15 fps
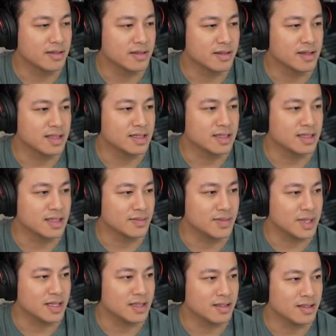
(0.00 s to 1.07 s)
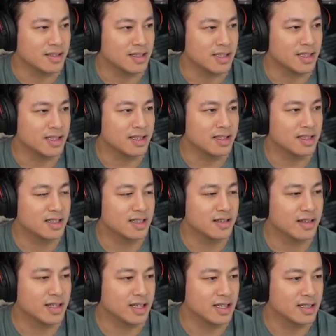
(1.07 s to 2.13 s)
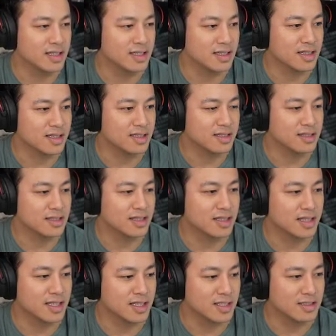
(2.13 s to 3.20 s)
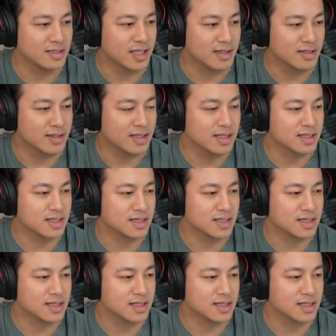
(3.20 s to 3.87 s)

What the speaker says: This needs to be a little cleaner. Oh, the click and drag with this.